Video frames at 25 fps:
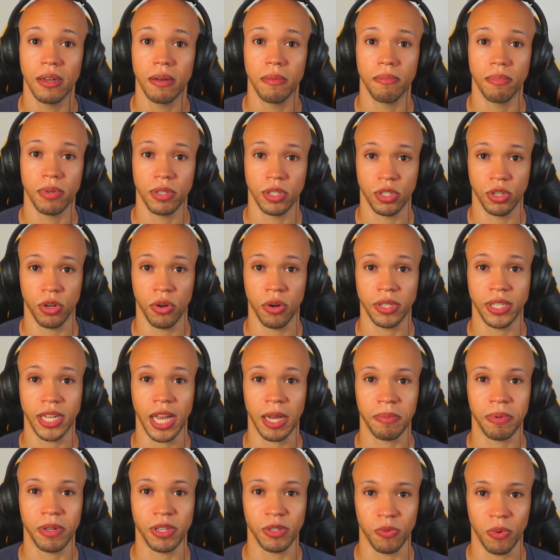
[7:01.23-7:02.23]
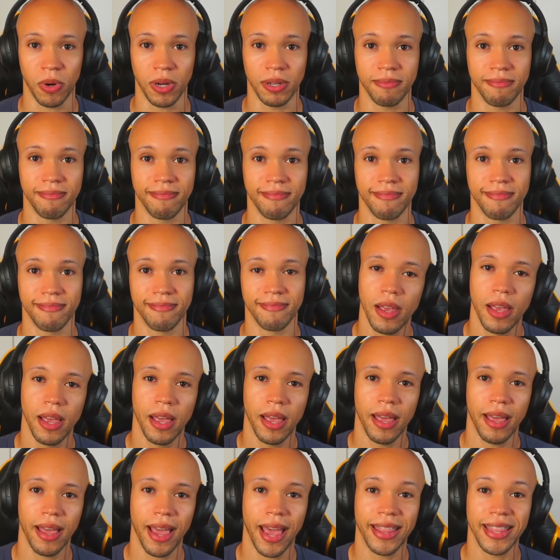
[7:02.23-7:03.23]
security attack +1.
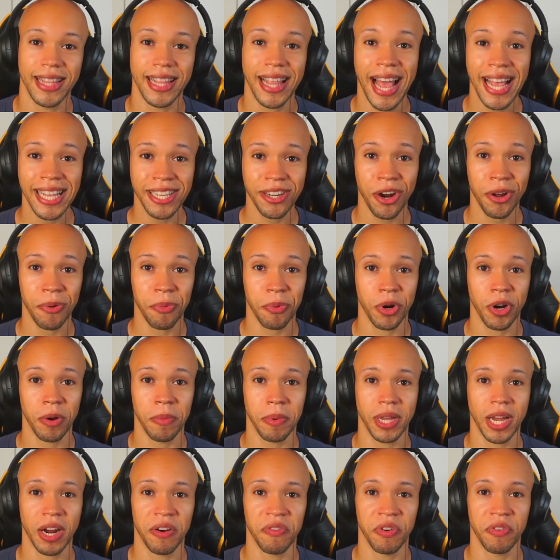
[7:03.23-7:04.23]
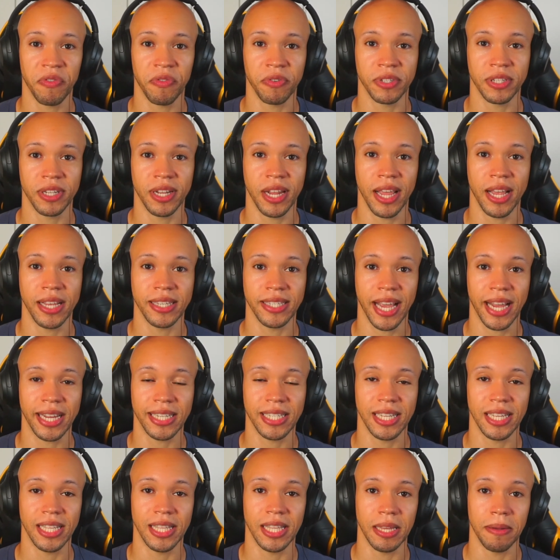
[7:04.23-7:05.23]
And the last card we're going to be covering for today is
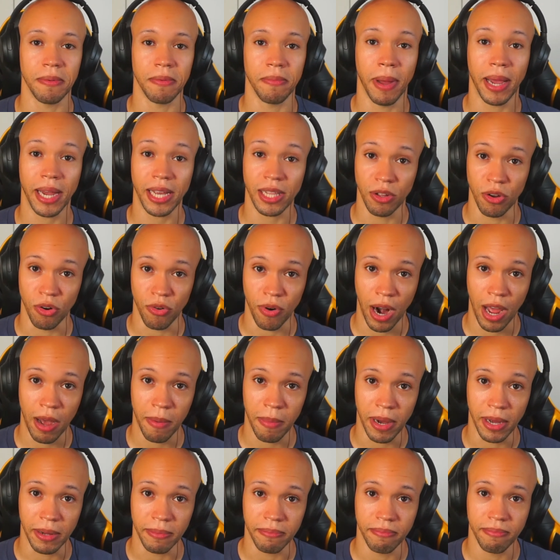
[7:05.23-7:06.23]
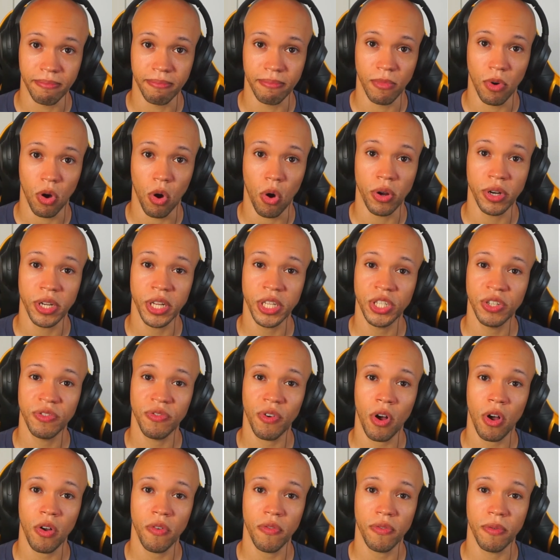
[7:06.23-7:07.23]
actually the Megalo Growlmon. On
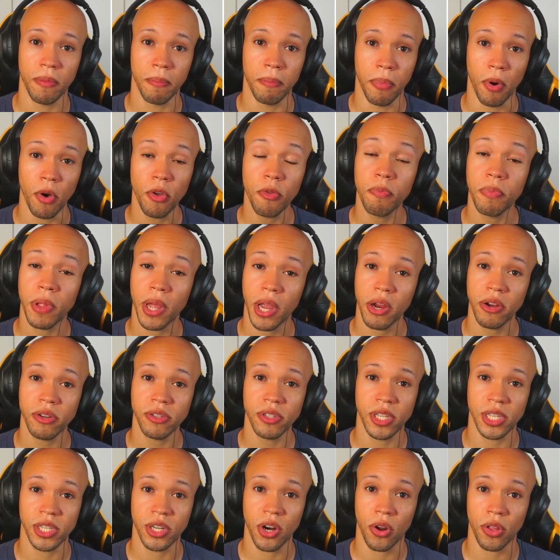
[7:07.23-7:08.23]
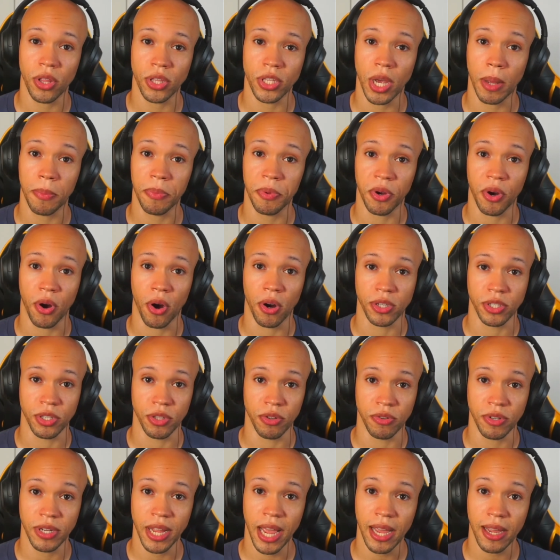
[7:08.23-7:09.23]
Digivolve, both players discard the top 3 cards of
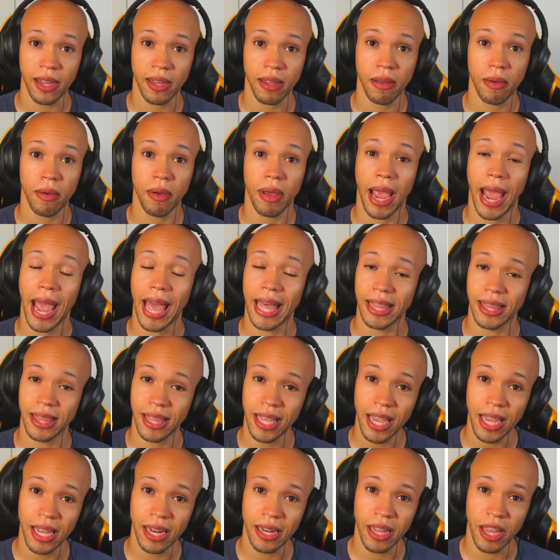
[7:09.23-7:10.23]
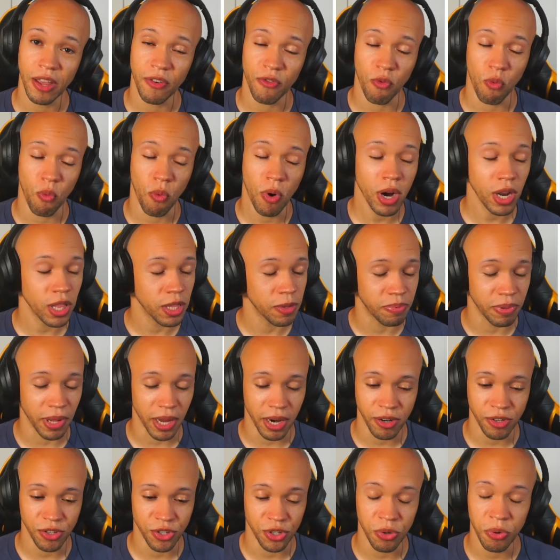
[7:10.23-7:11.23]
their deck, and then if one of the
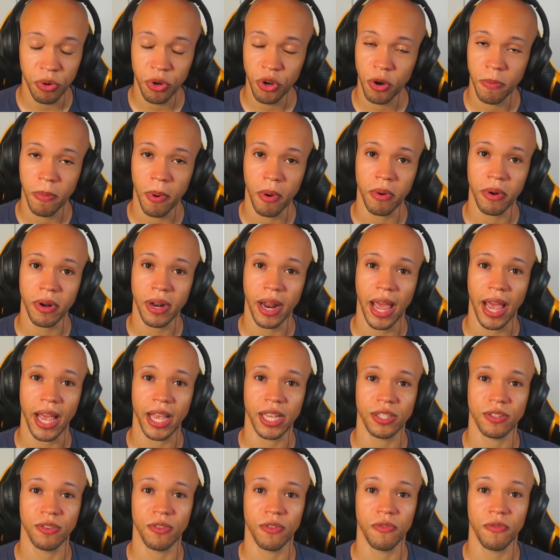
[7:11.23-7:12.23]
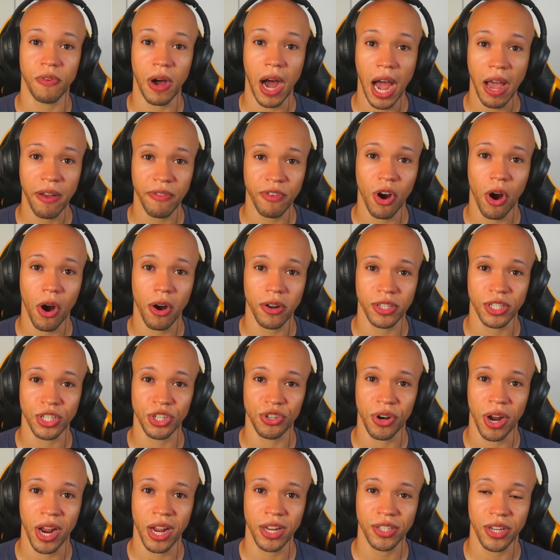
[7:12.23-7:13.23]
players, you or your opponent, has 5 cards in
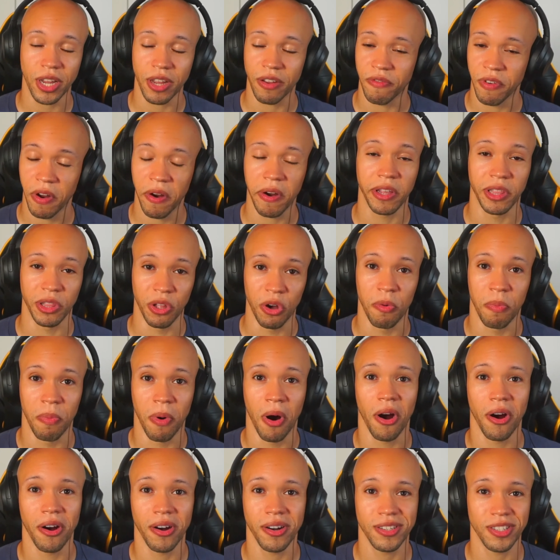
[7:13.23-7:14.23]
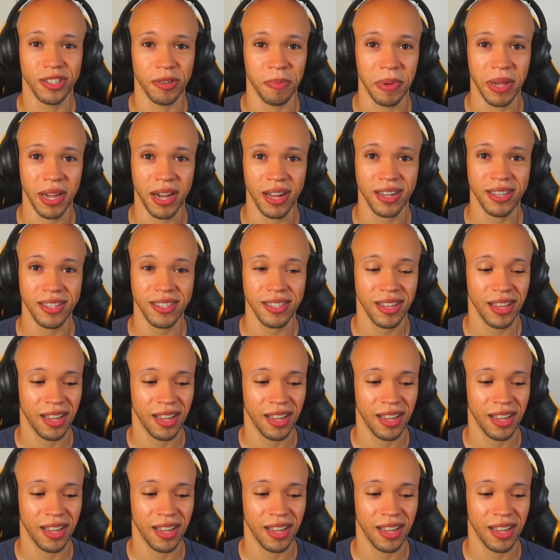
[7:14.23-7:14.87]
trash, a very low bar to be honest,